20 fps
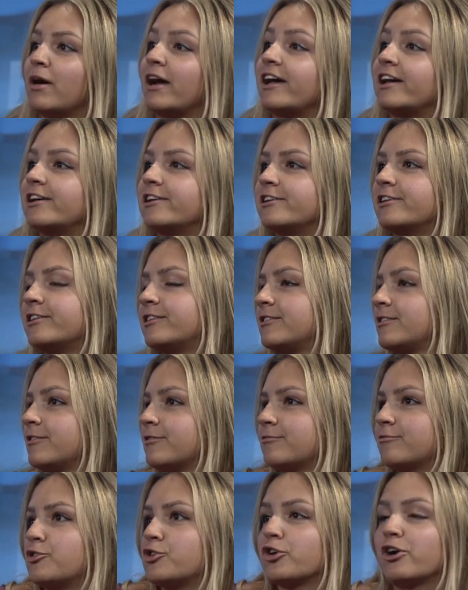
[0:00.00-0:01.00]
my
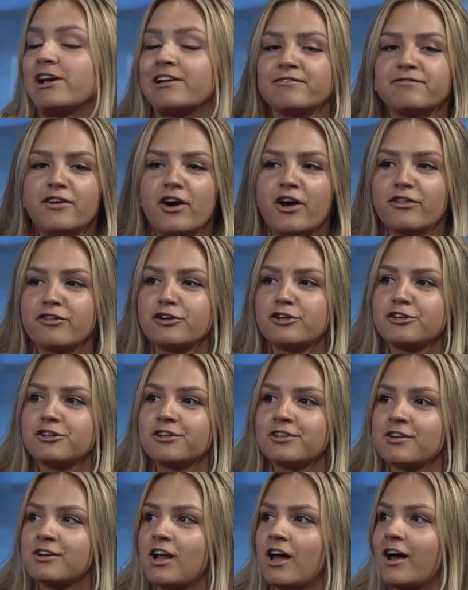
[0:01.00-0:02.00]

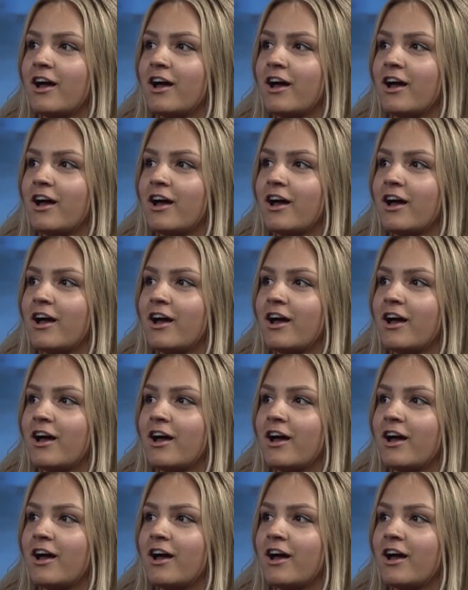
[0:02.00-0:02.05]
grandfather